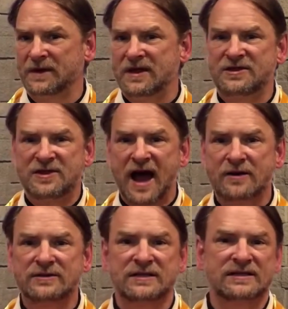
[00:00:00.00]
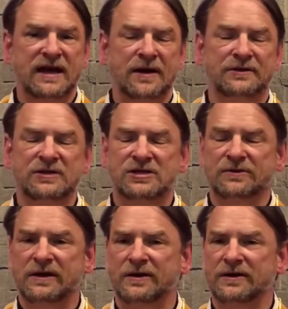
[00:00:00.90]
And thousands out in the
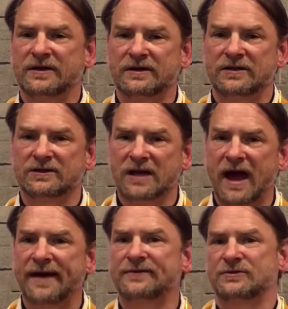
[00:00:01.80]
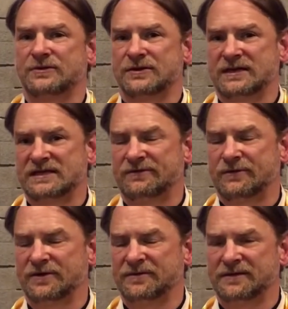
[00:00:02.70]
street heard it, and their lives were
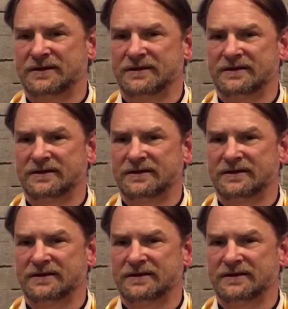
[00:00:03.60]
transformed.